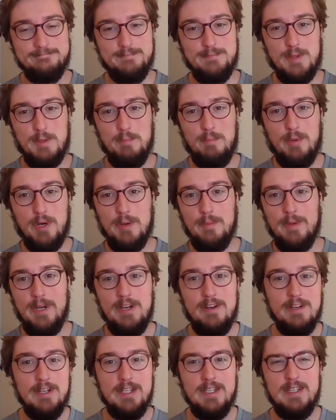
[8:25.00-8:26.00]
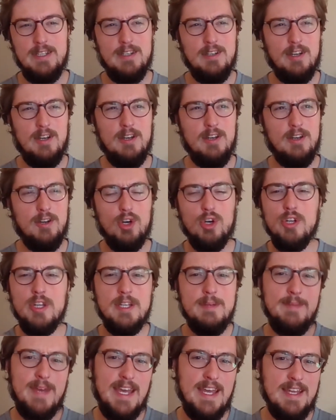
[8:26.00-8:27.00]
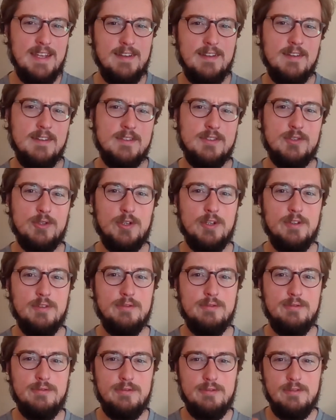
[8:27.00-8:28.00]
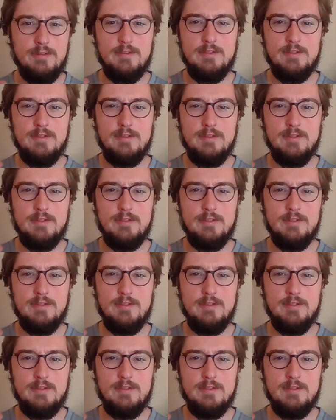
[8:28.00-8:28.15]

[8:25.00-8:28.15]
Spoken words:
barbarian, early man sort of